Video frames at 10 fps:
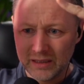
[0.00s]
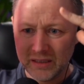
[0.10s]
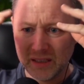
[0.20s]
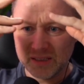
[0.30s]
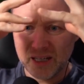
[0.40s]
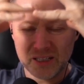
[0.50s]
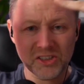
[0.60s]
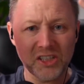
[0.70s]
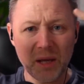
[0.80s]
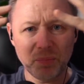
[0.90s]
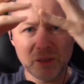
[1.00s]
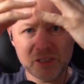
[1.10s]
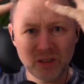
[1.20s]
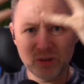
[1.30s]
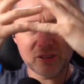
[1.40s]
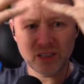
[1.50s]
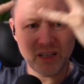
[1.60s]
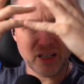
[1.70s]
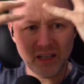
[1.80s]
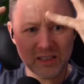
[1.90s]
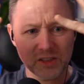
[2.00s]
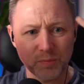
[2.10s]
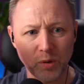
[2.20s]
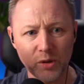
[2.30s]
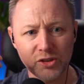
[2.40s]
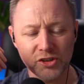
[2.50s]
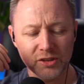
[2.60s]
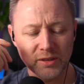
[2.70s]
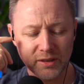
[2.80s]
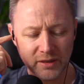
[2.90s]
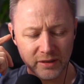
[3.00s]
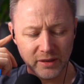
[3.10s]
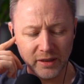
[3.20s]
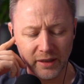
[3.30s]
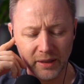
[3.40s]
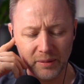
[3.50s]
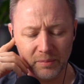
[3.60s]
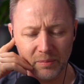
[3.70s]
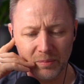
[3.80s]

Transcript: It's kind of shapeless. It looks like a kind of splodge. They